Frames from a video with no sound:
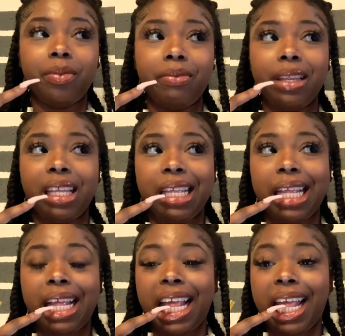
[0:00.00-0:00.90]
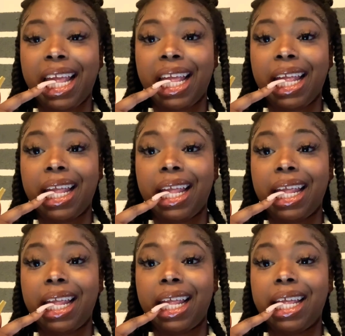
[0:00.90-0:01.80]

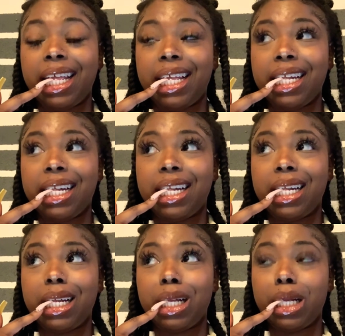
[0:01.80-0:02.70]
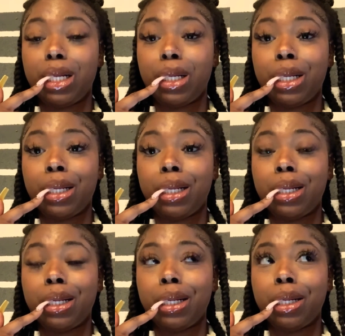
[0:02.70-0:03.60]

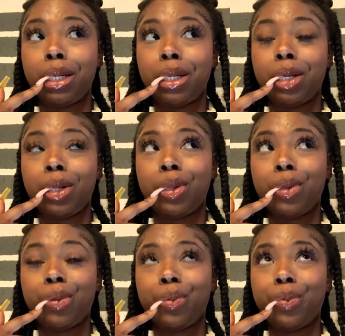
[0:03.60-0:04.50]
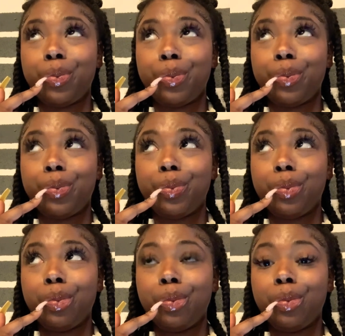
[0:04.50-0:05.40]

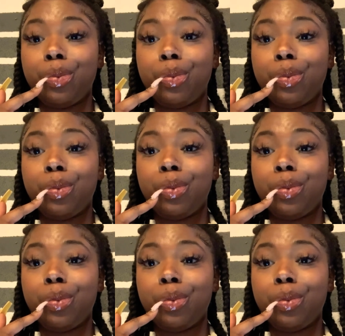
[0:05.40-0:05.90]
Nobody speaks.